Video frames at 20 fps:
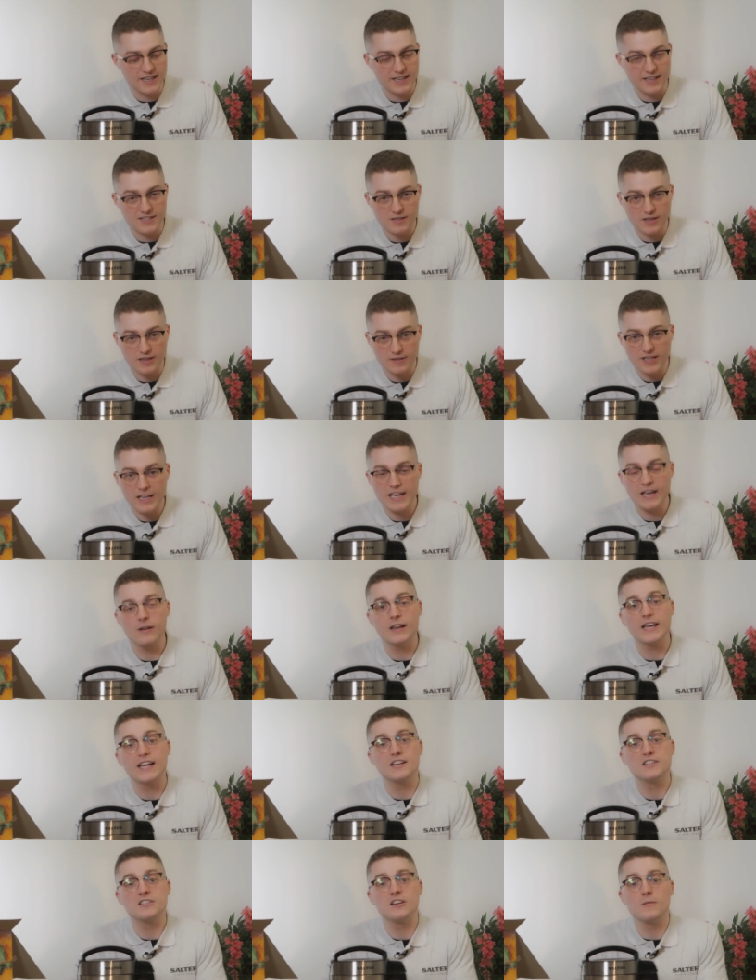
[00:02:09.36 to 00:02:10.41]
this, you'll
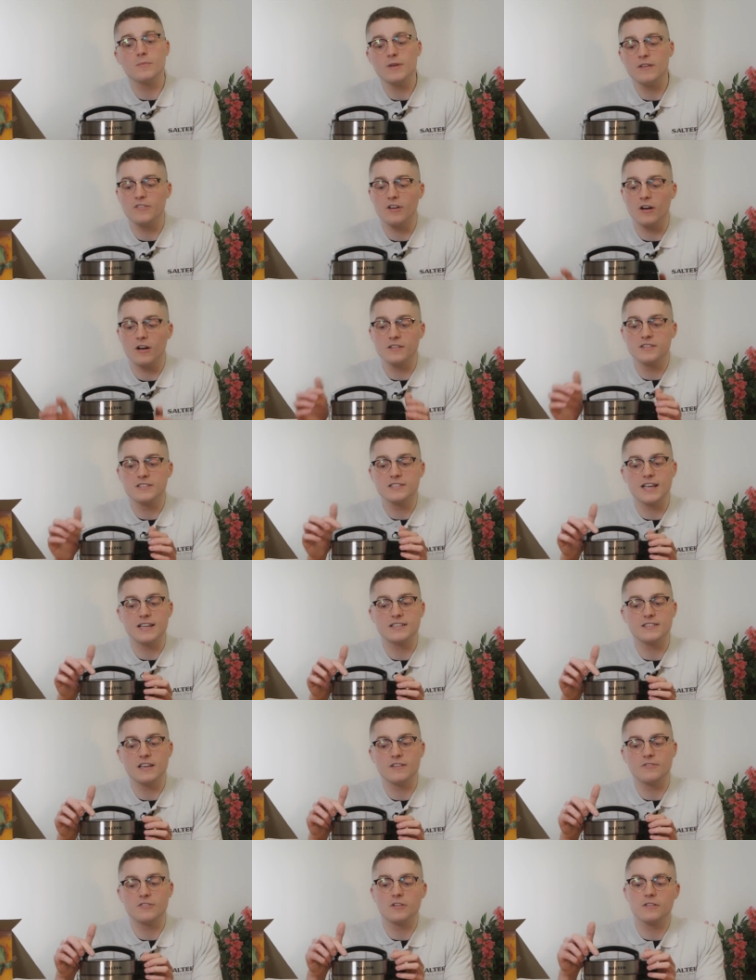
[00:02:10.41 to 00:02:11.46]
heat up if you're on the
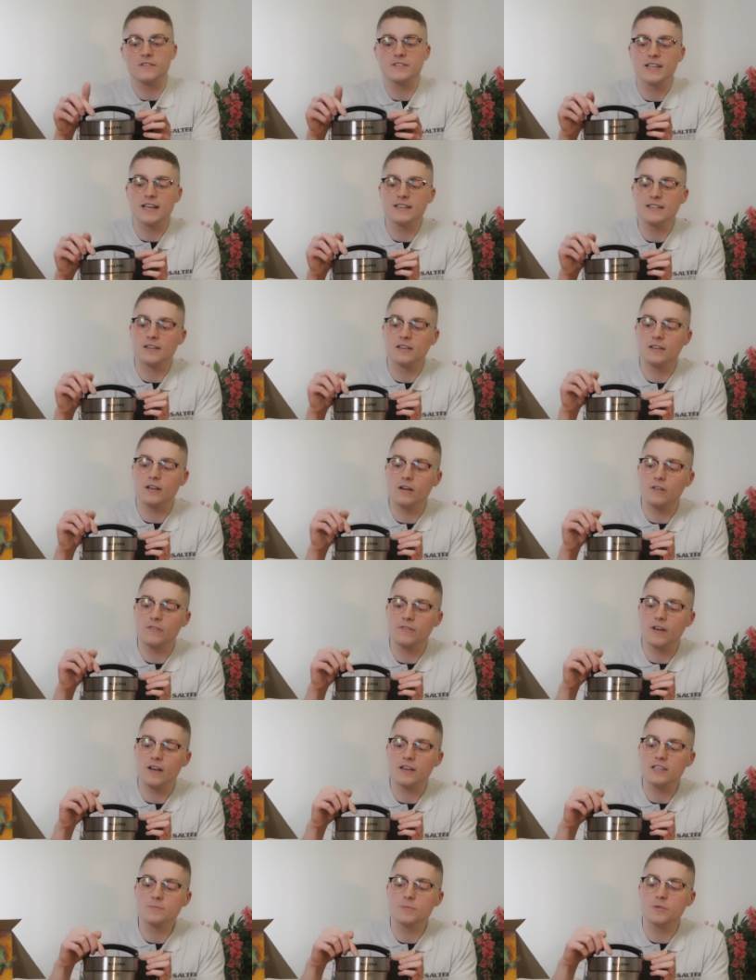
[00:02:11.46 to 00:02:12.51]
setting
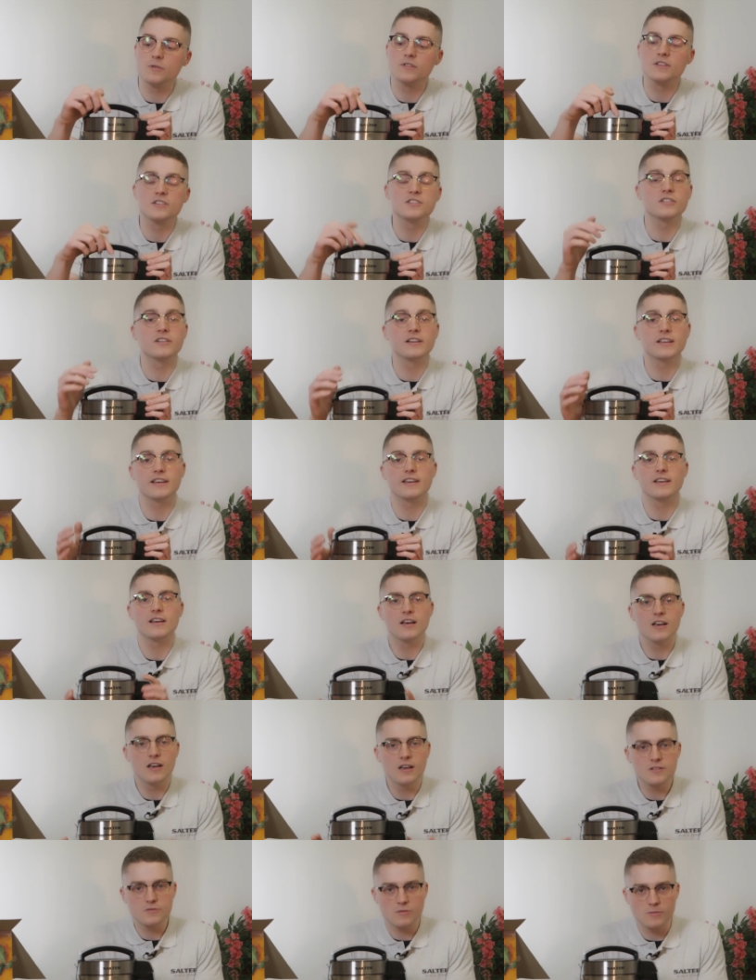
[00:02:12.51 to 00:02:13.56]
of smooth and chunky,
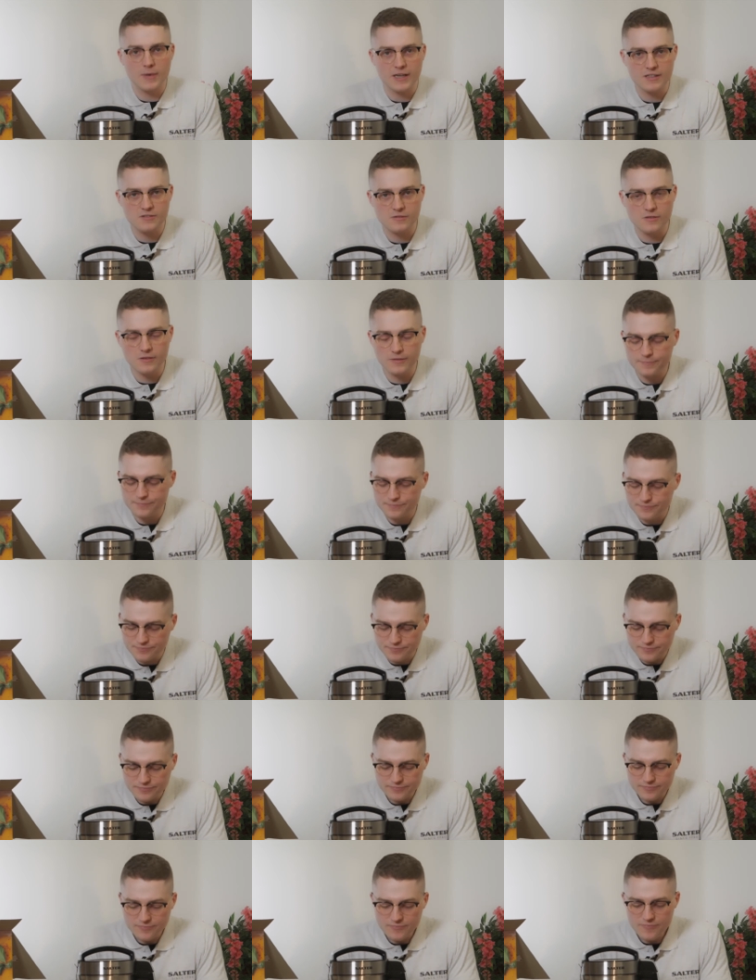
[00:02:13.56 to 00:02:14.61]
so we'll make sure.
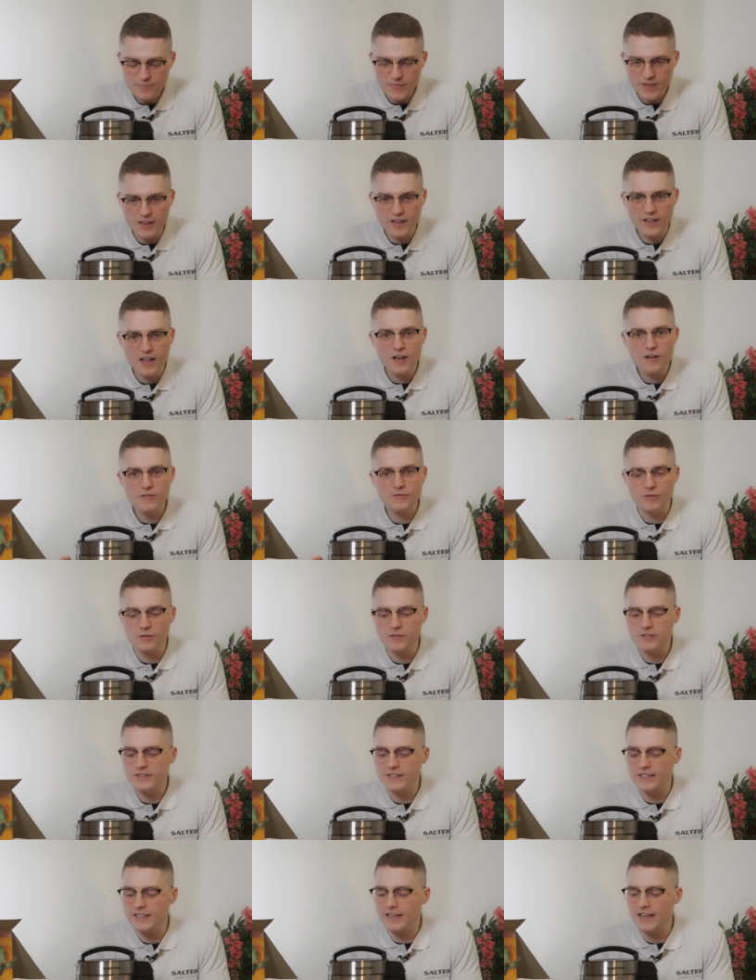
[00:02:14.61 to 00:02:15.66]

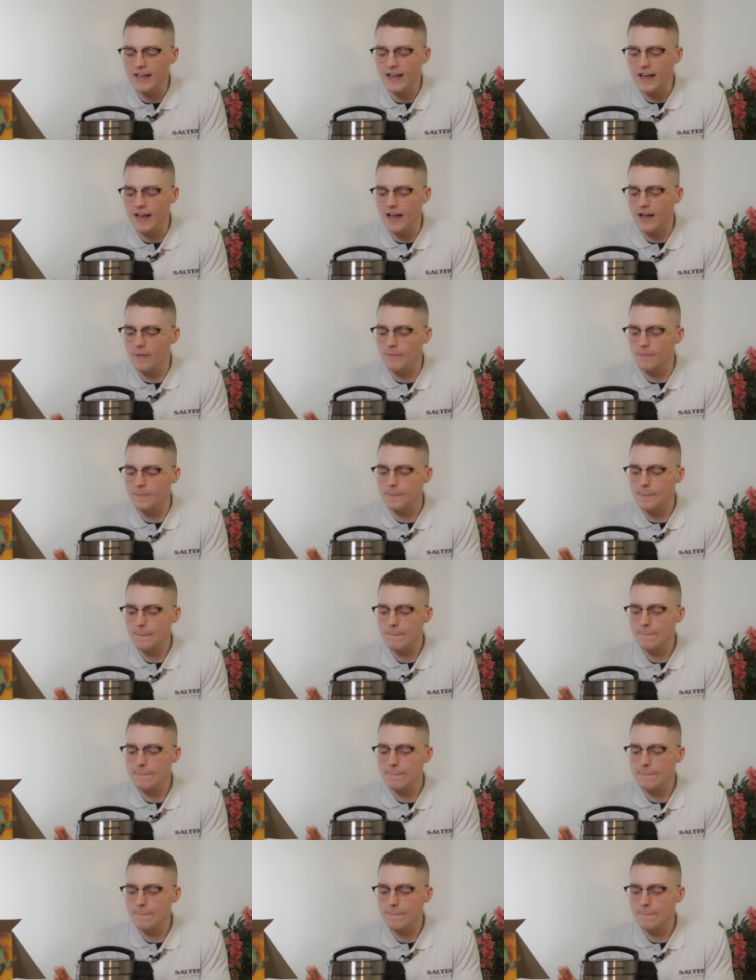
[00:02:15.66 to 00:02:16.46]
Fourthly, you